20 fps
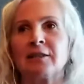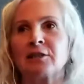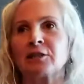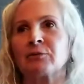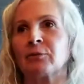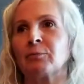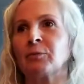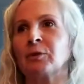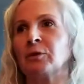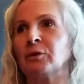us
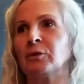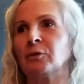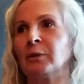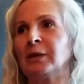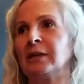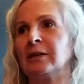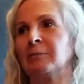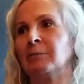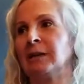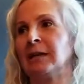from who
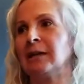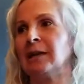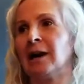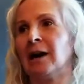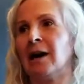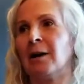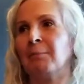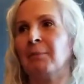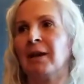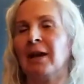we can
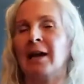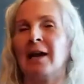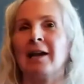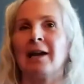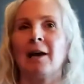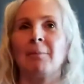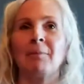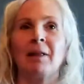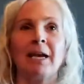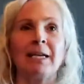become.
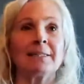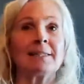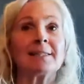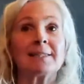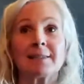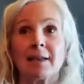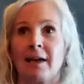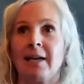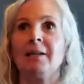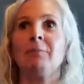And I'm like,
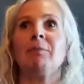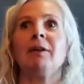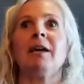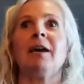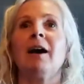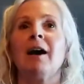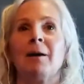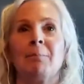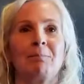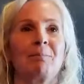sign me
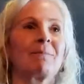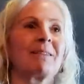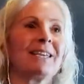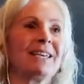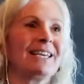up.